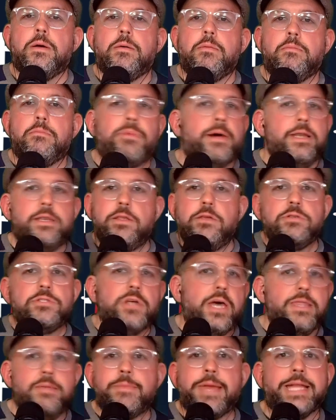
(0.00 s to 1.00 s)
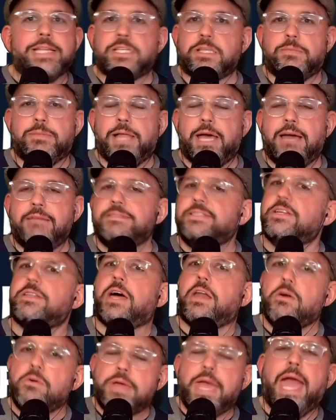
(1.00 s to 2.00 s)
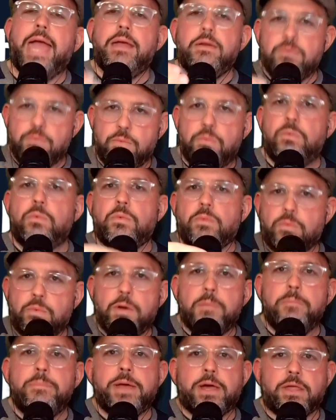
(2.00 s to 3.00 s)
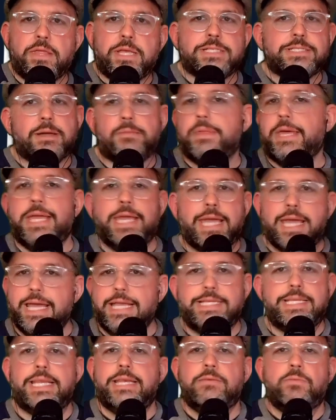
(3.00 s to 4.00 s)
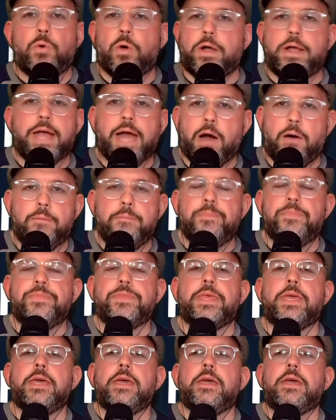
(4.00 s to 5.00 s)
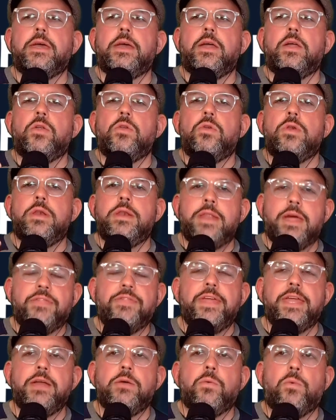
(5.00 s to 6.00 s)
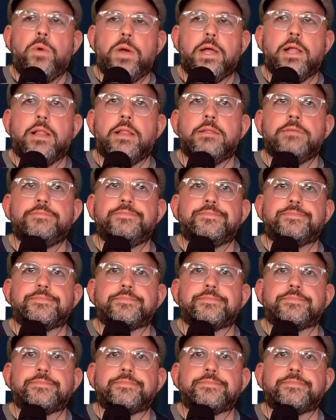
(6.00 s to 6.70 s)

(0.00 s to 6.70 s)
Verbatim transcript: But you saw them get to the playoffs. You thought, okay, we're building something. It didn't work out. Nothing will